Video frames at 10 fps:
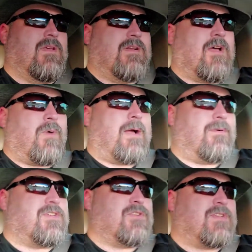Now, why
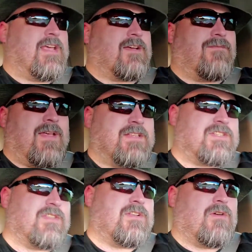would you take offense
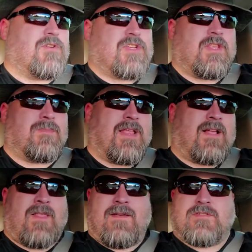to the notion that
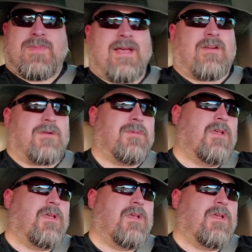Black Lives Matter?